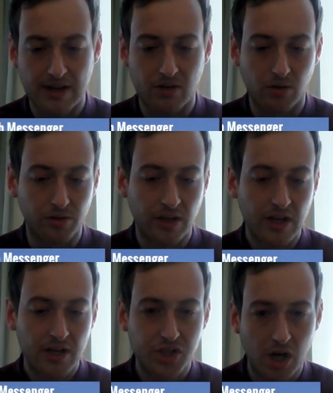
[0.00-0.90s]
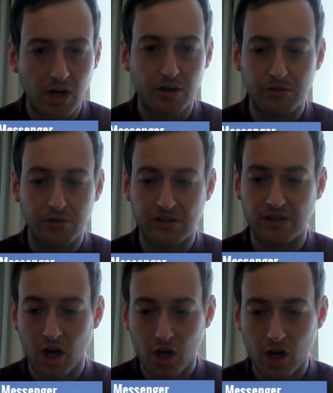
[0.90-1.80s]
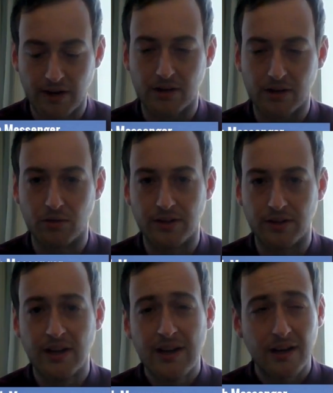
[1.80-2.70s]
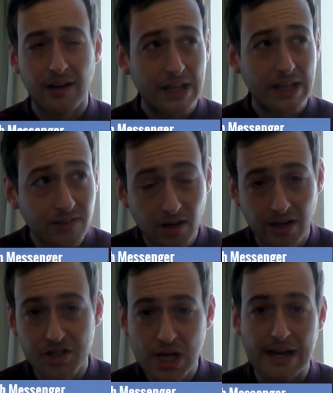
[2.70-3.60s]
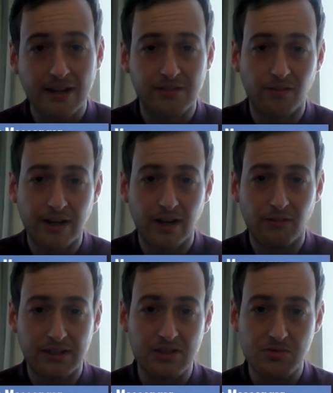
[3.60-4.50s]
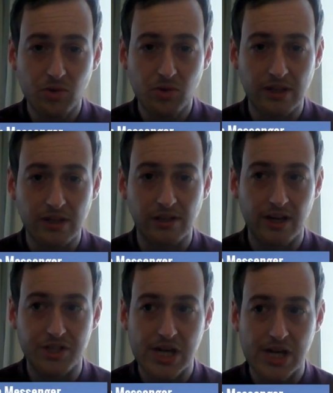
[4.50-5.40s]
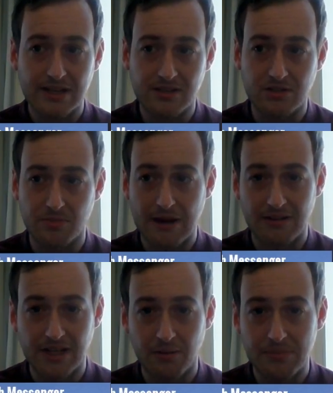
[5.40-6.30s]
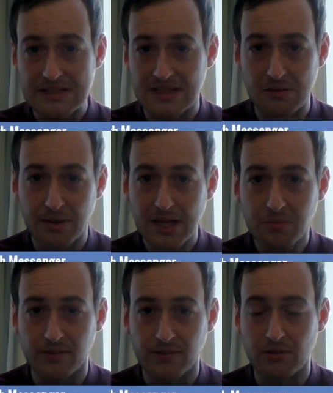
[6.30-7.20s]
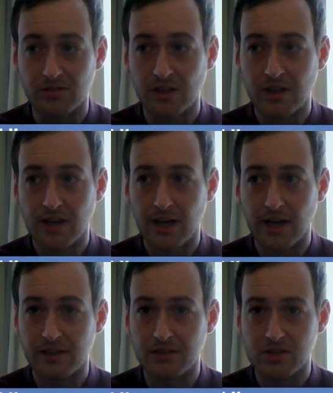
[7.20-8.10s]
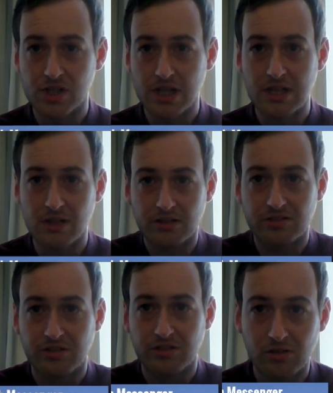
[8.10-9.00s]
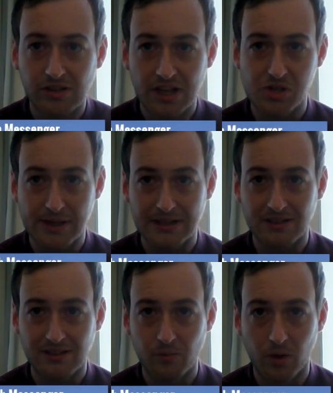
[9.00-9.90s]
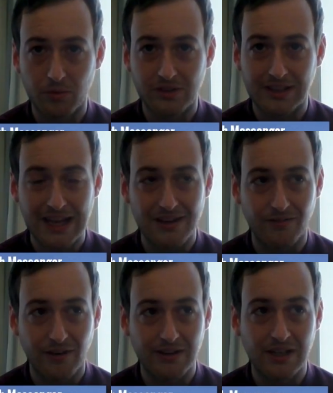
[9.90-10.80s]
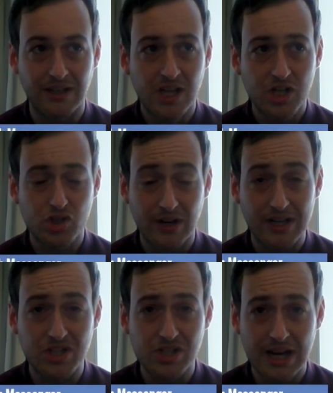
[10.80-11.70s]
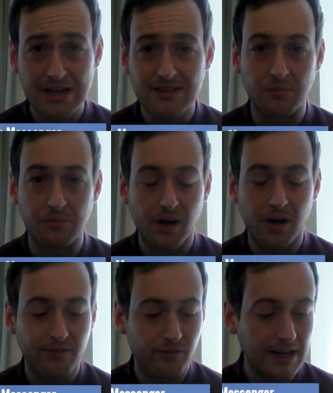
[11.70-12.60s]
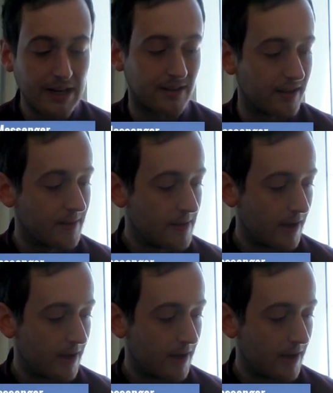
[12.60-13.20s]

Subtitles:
record, Charlotte losing her record, and even Nia Jax. I read this morning that Nia Jax is apparently unbeaten in pay-per-views, and she lost to Sasha Banks in what was again a very strange ending. But I've read that